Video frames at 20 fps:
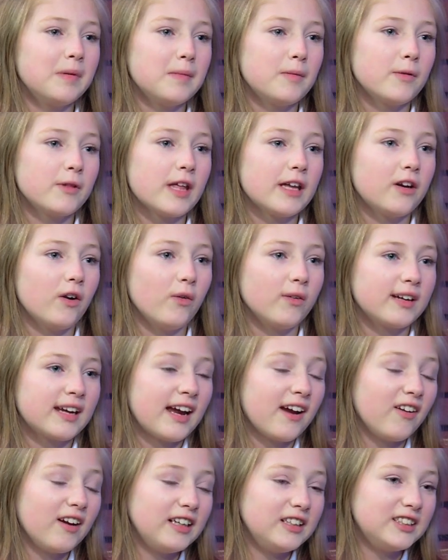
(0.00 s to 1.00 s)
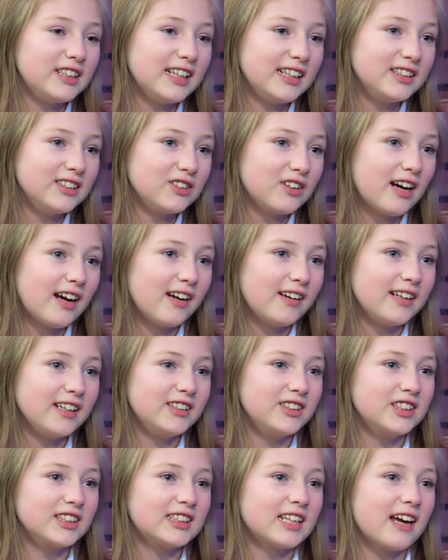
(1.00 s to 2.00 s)
people that don't carry change around and
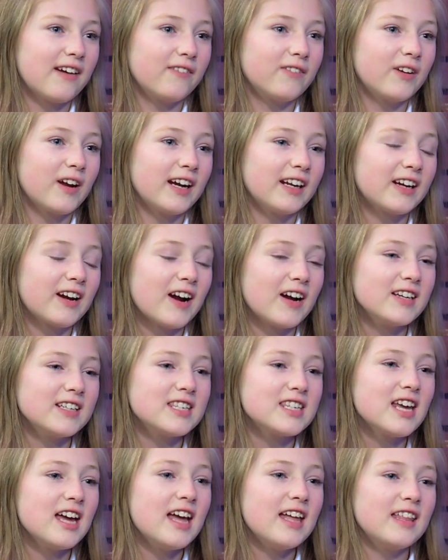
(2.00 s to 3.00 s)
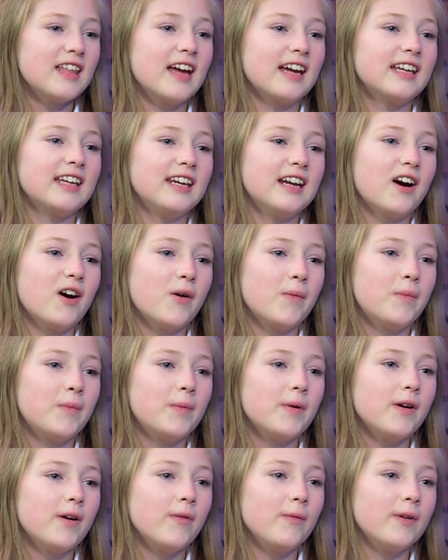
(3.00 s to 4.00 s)
just have credit cards. That can help
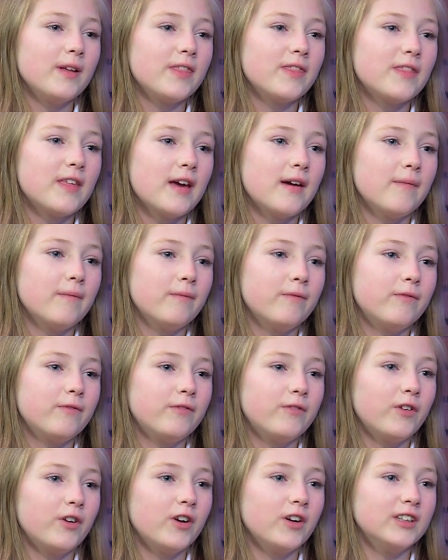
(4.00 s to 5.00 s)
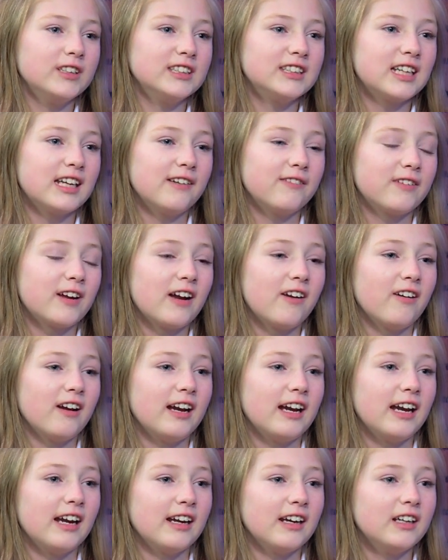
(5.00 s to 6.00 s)
with them for instead of
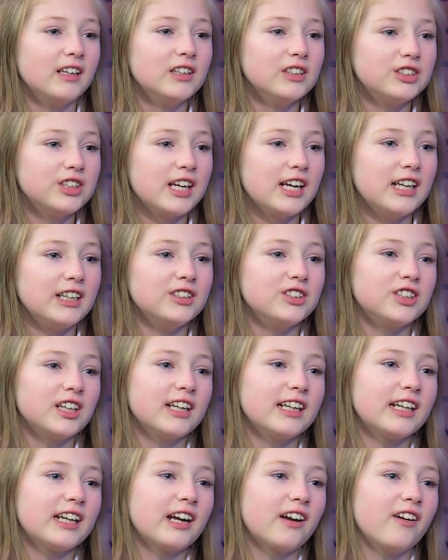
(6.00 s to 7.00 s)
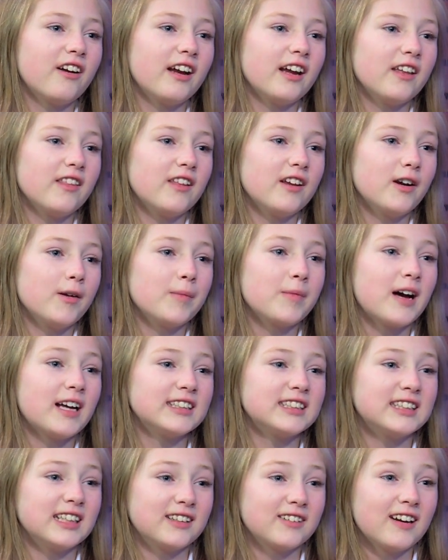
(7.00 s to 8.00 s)
carrying change and carry their
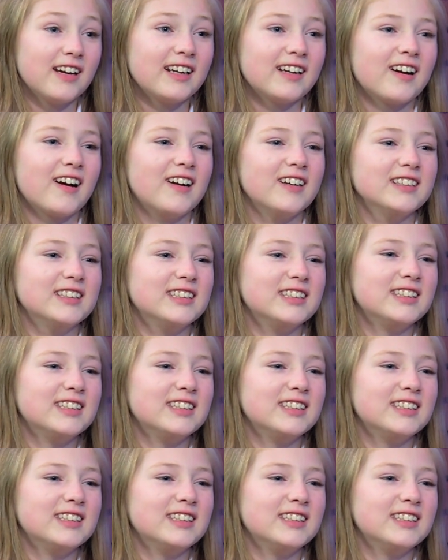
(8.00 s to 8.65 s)
plastic credit cards.